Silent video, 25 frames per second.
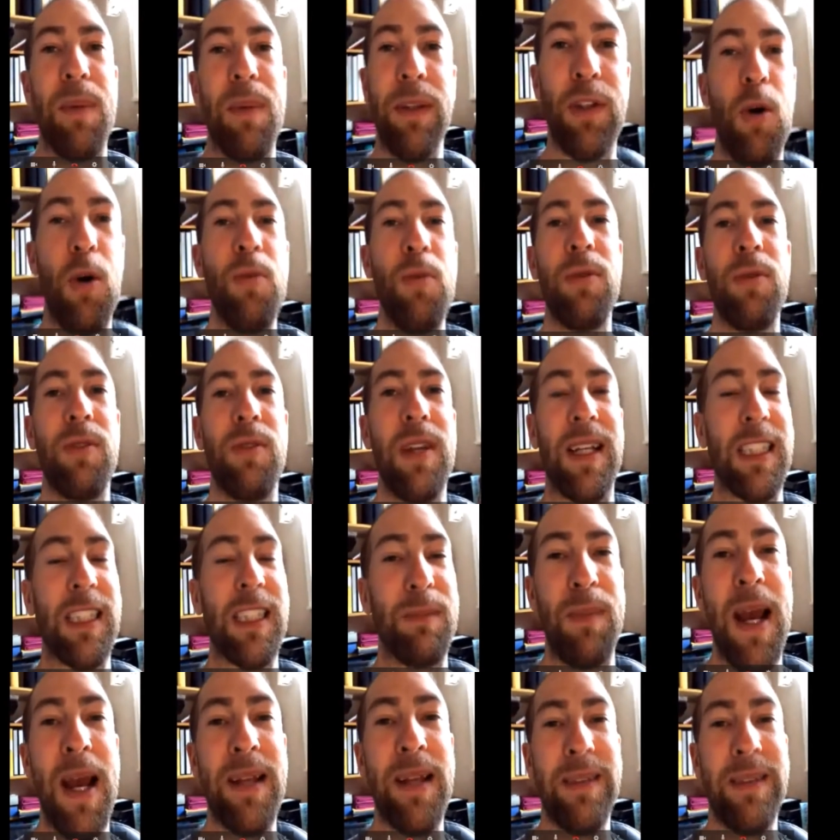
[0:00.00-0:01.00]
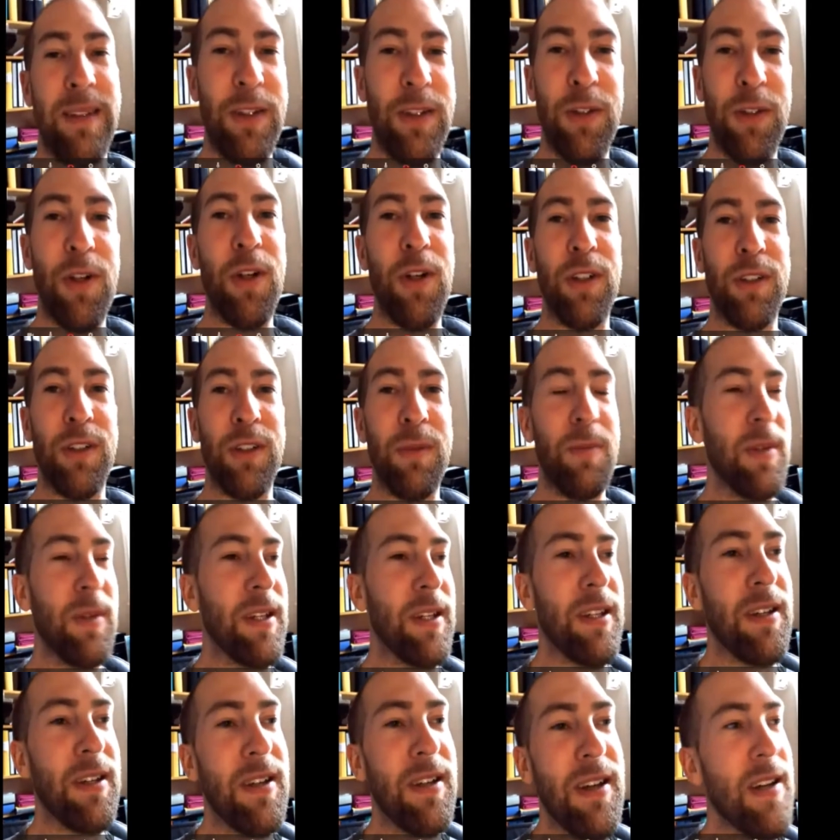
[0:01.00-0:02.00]
But don't expect that you're going to
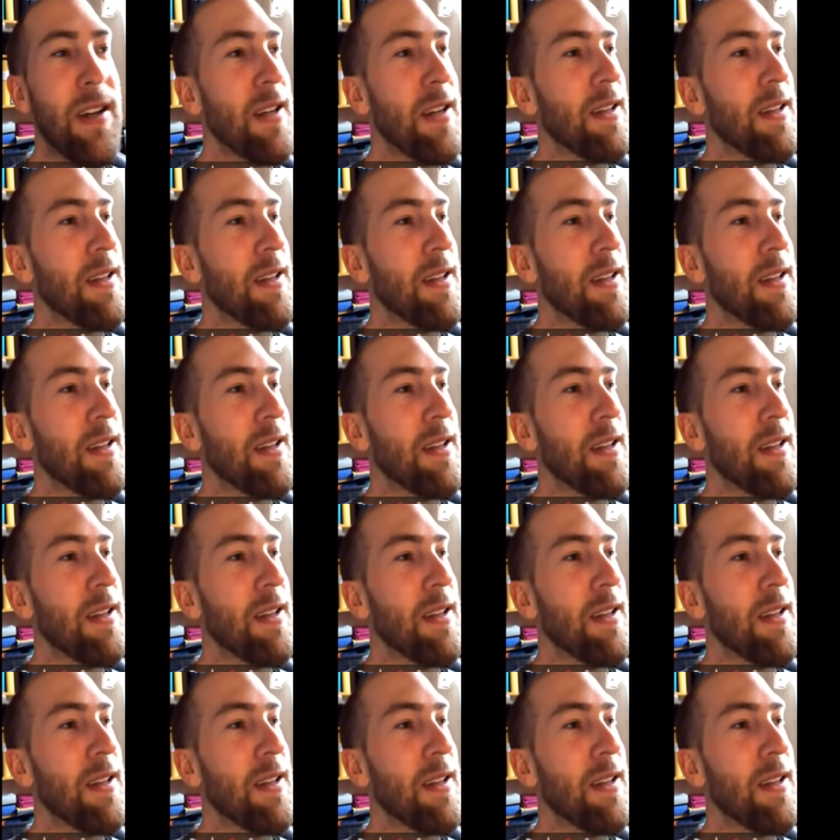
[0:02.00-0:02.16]
be